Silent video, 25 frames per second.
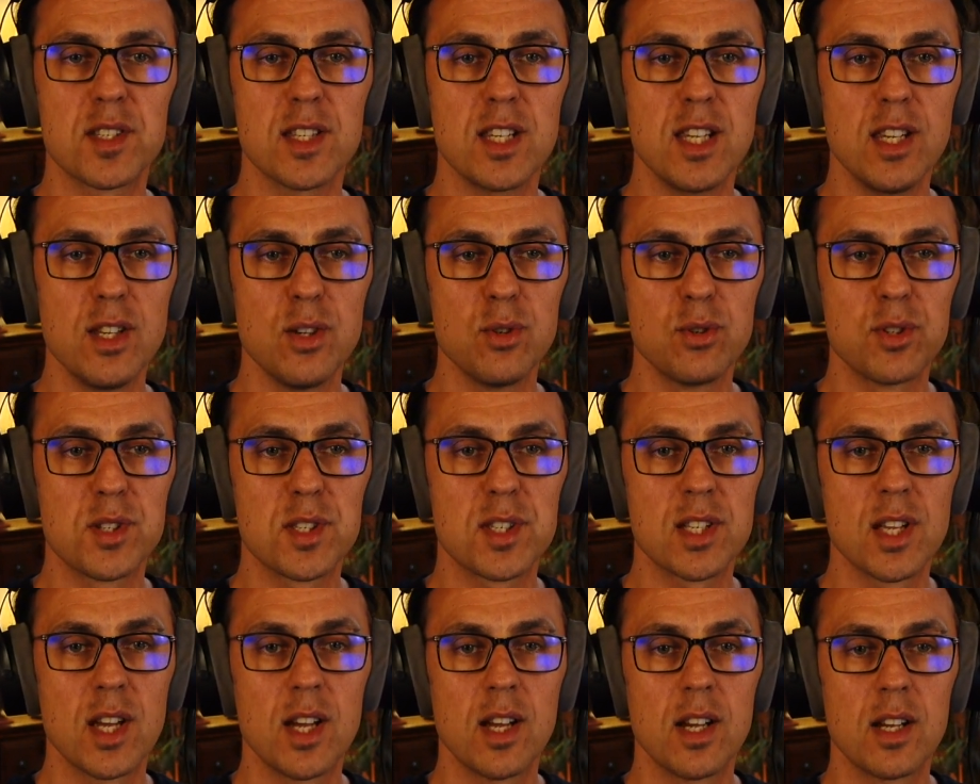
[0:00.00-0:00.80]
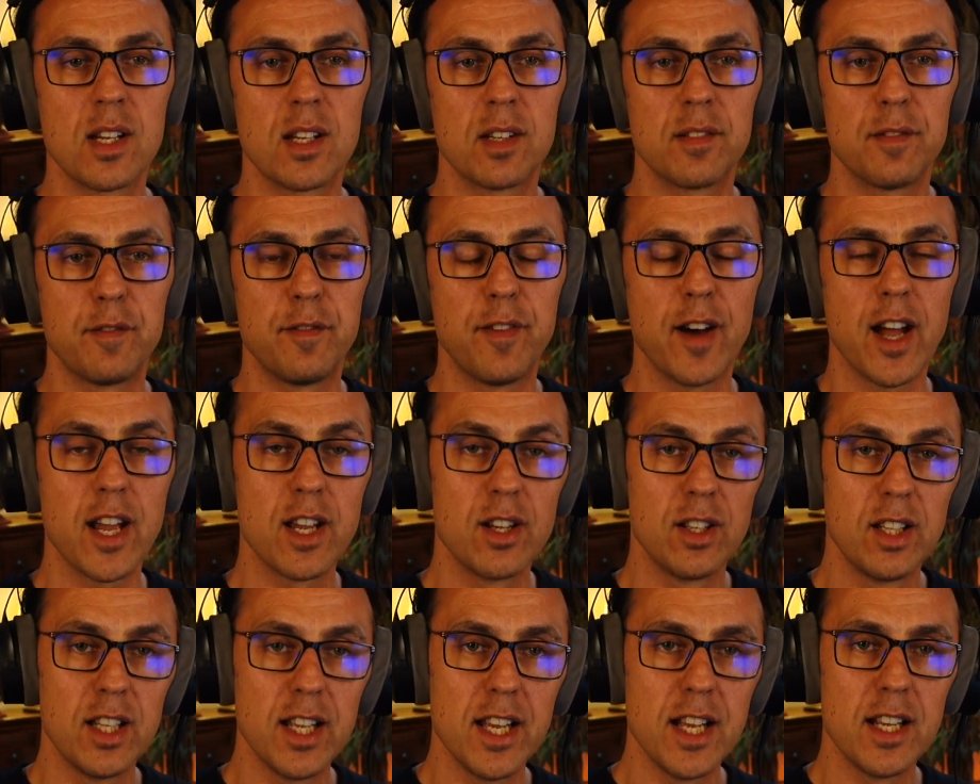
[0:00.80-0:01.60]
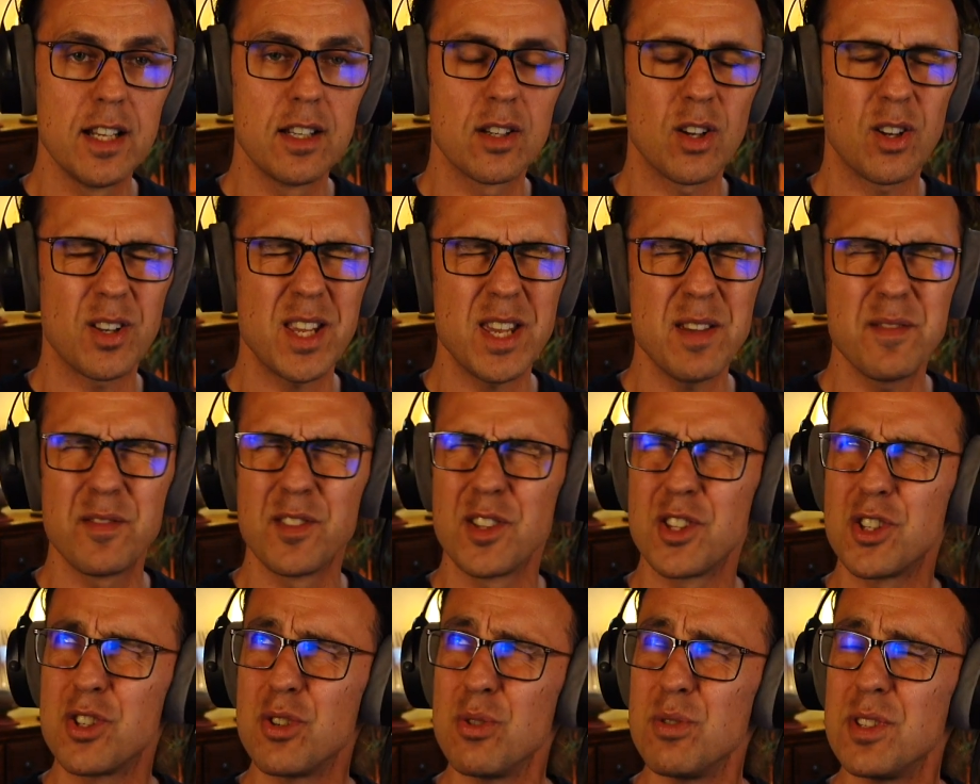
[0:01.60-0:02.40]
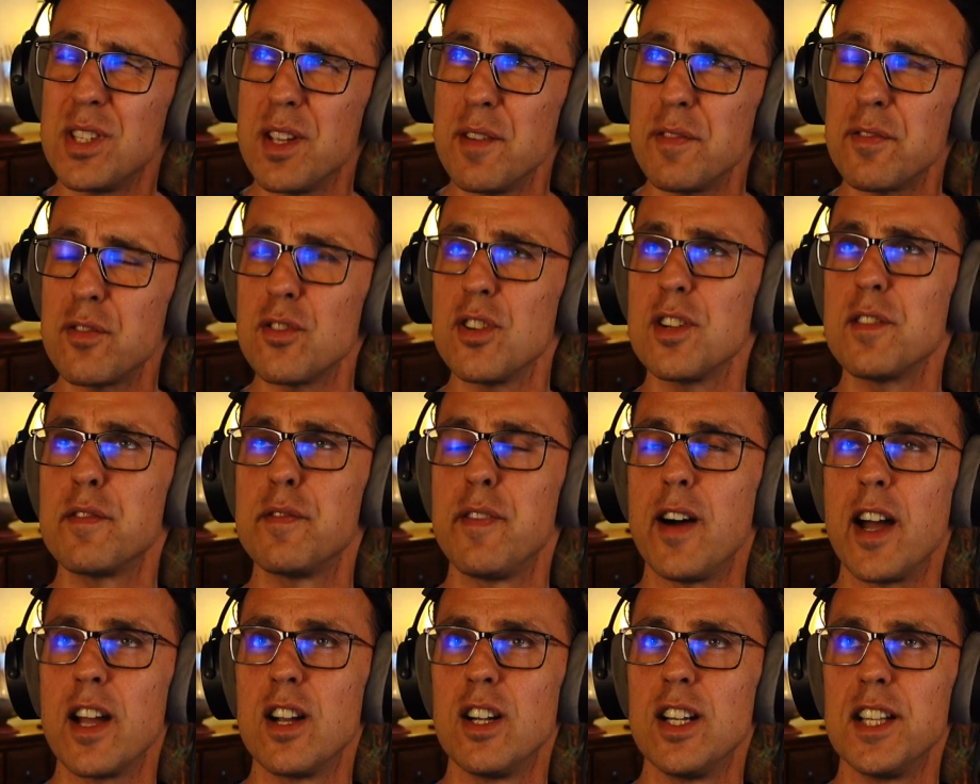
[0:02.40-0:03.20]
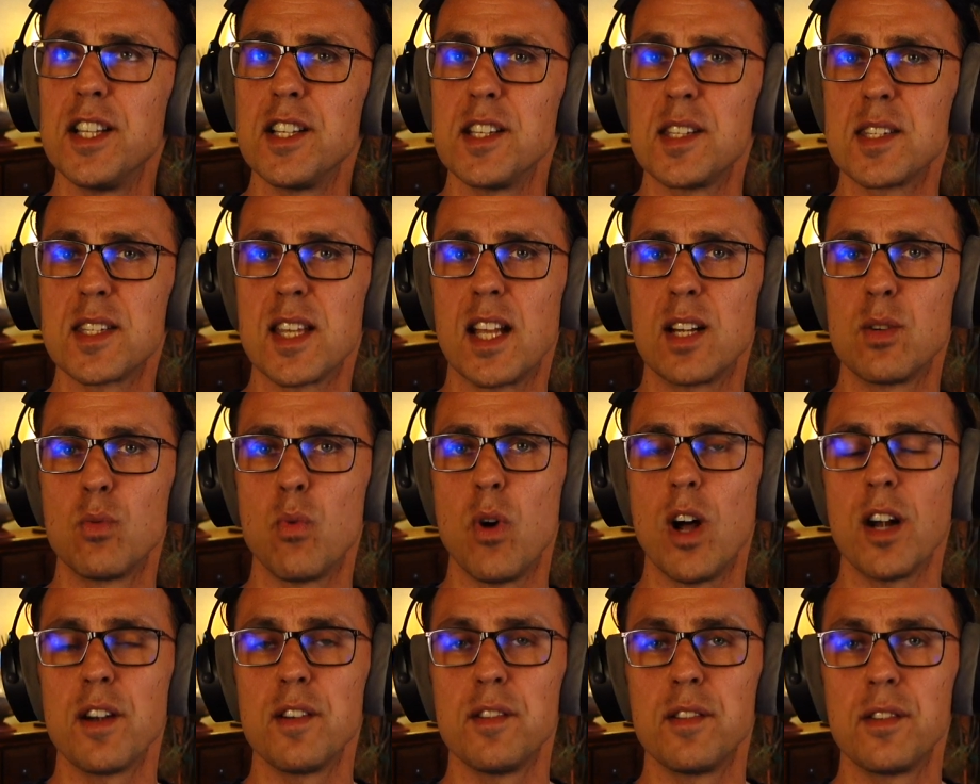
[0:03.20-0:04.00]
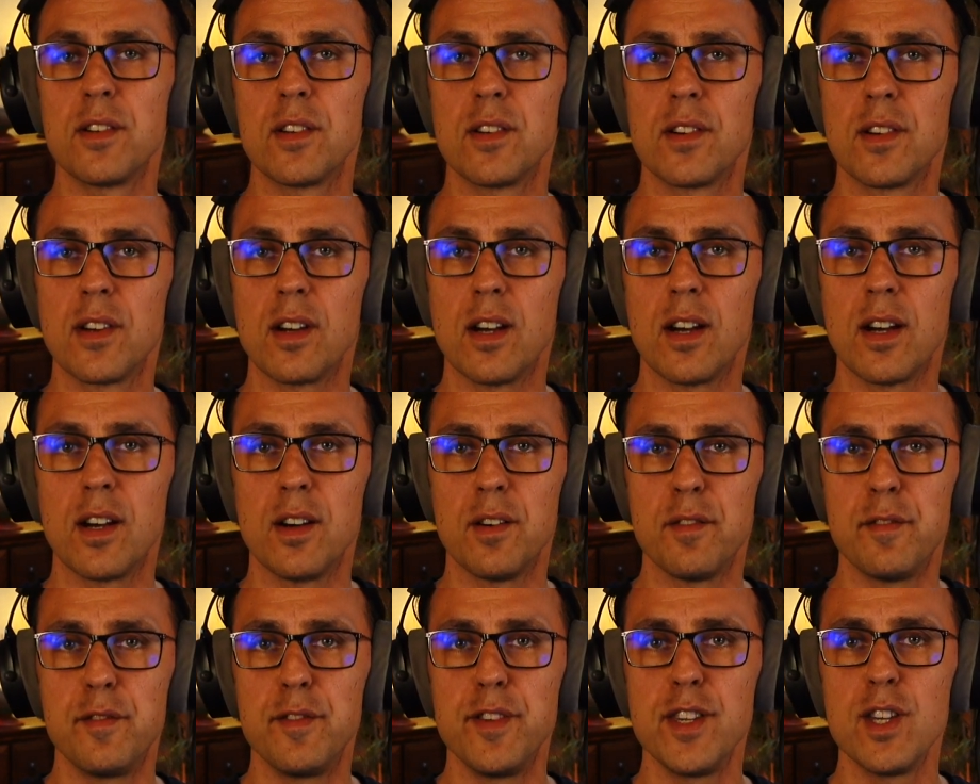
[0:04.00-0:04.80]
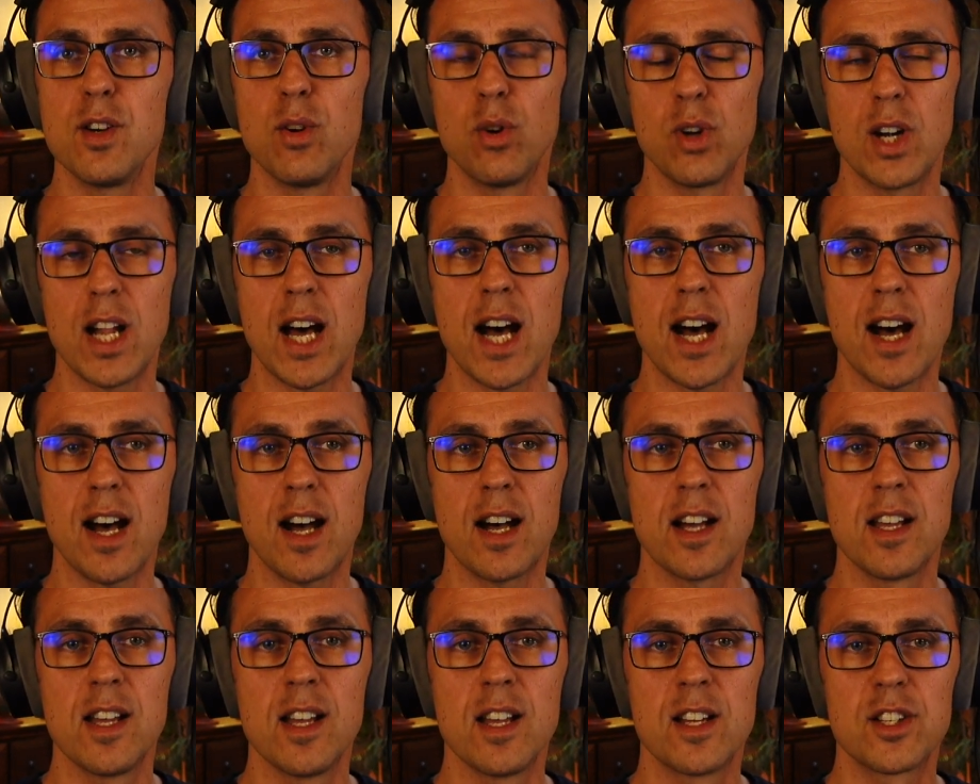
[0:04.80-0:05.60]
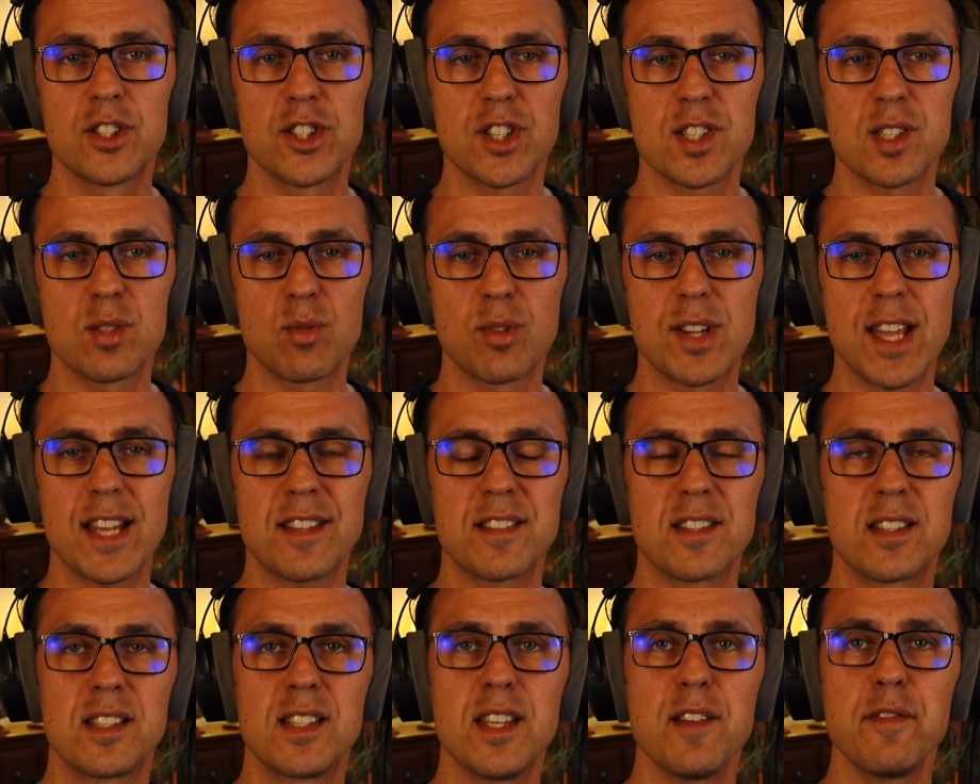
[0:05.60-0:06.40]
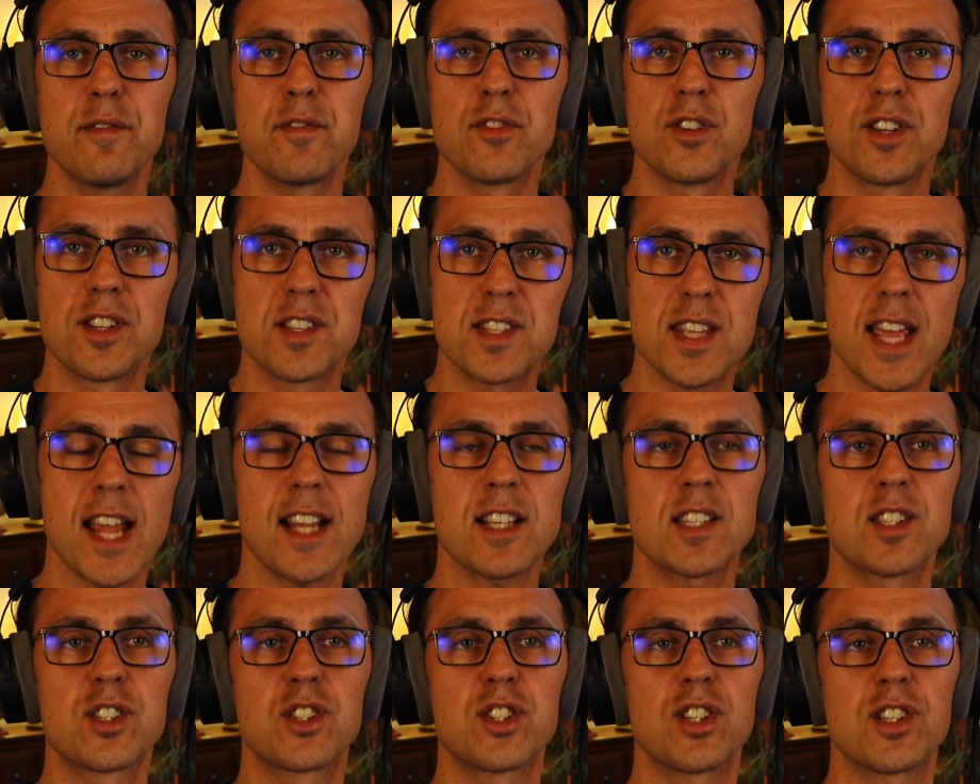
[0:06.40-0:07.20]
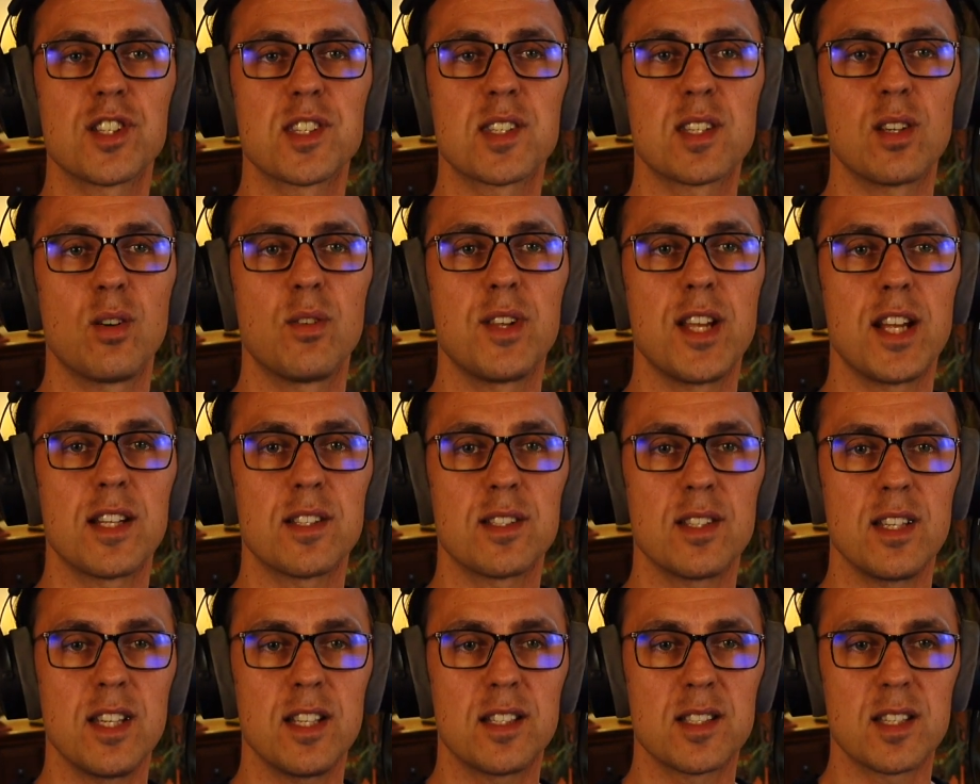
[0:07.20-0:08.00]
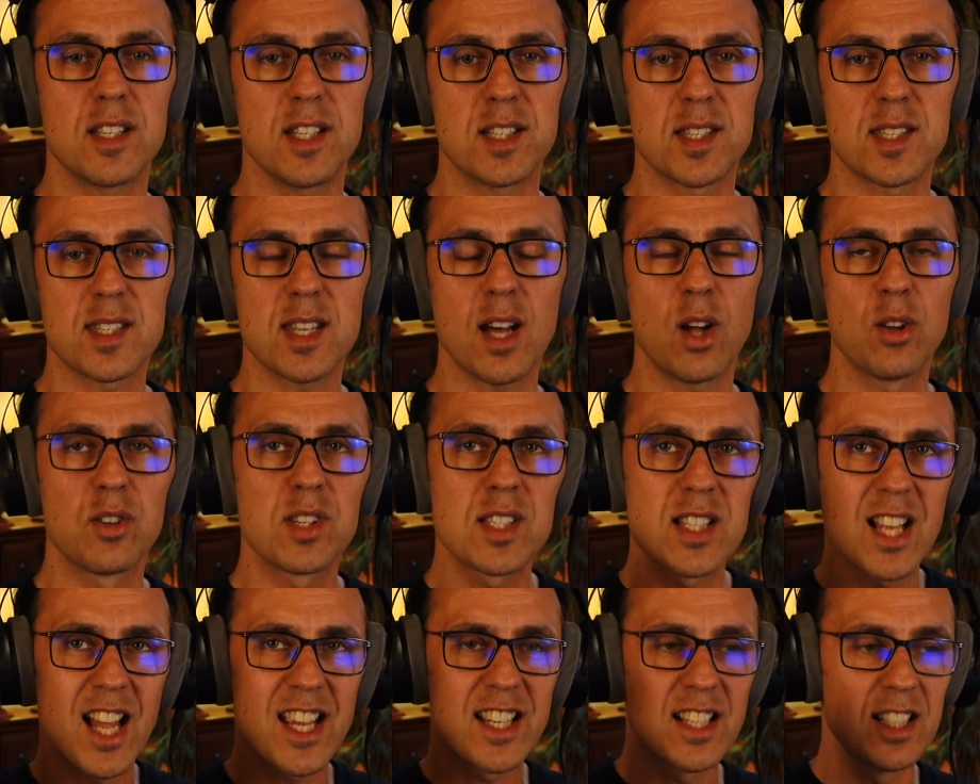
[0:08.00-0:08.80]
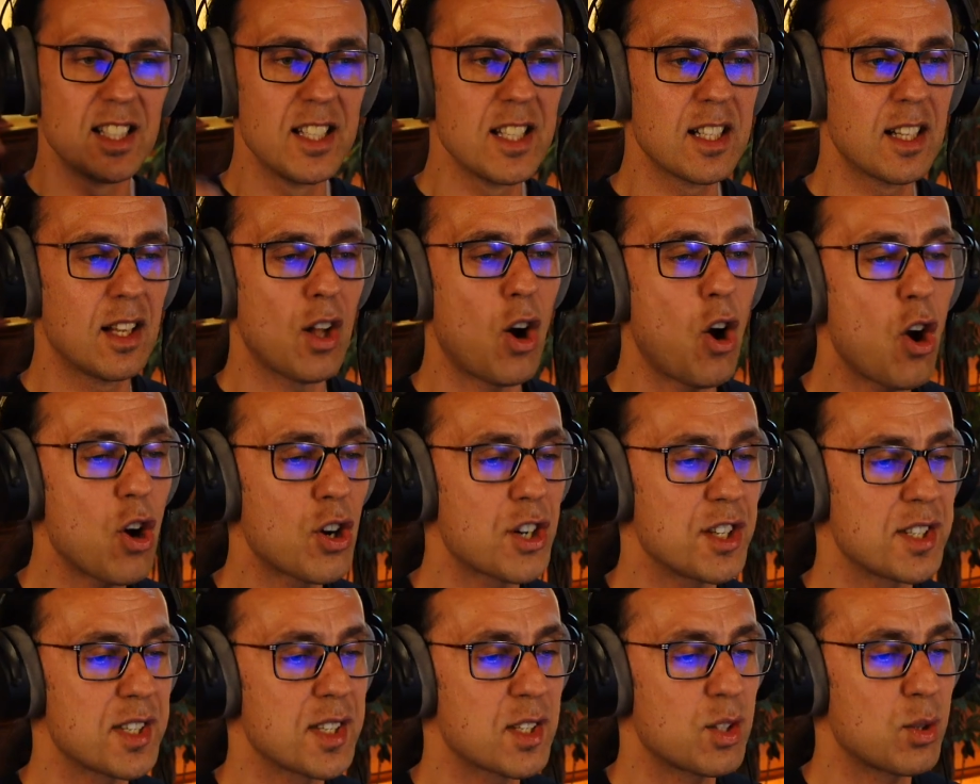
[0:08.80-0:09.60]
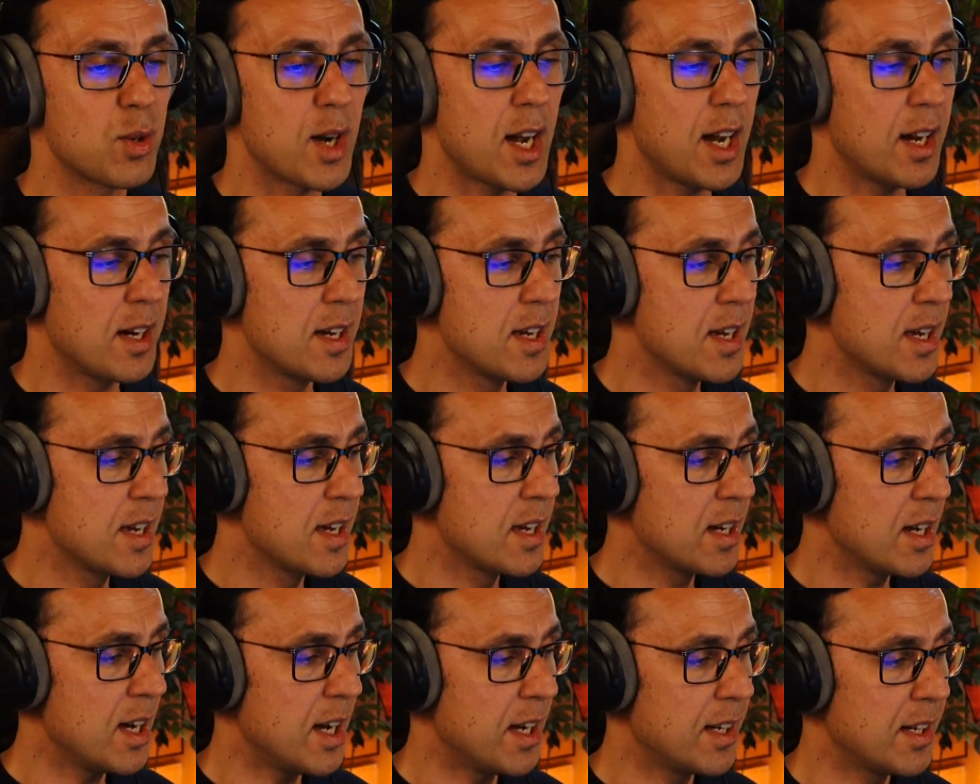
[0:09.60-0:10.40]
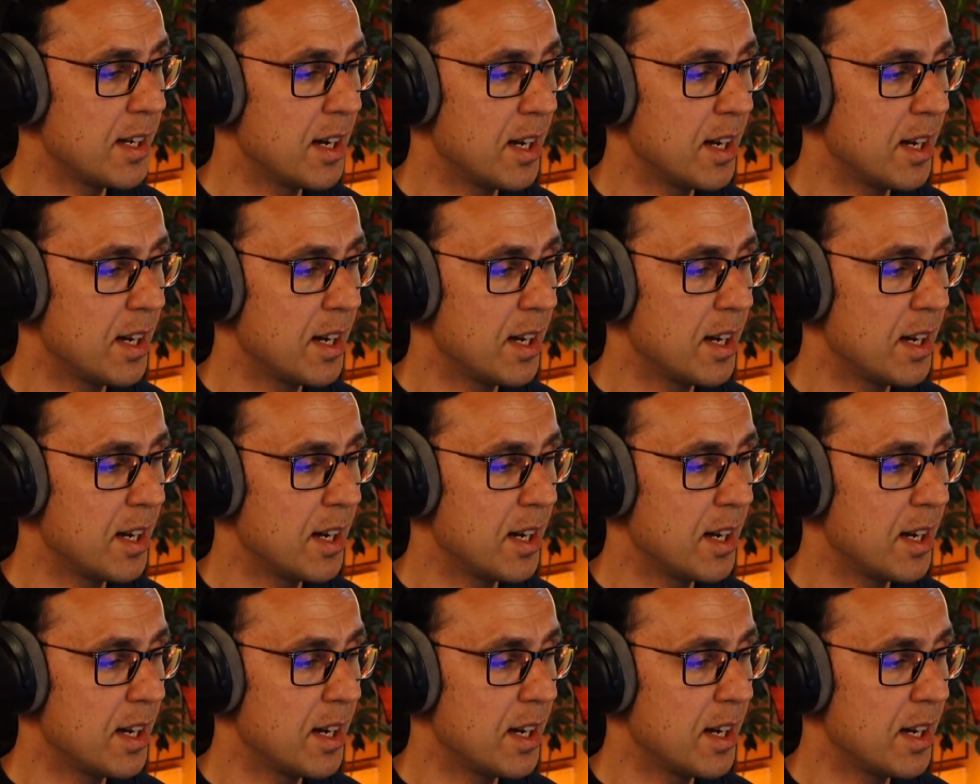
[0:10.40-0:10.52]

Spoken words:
He used violin or even two different violins and one viola just to get different textures so that it sounds like a little orchestra. And